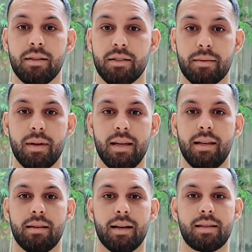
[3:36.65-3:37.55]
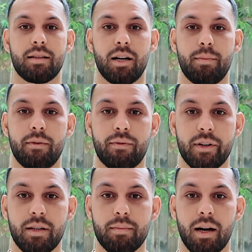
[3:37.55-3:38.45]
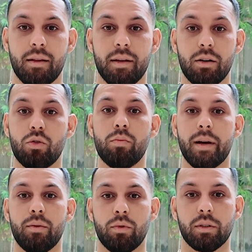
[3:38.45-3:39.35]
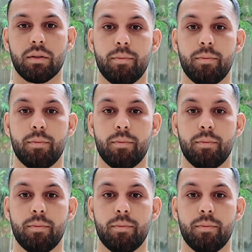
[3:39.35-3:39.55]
To me, that's the type of freedom that I think all men want,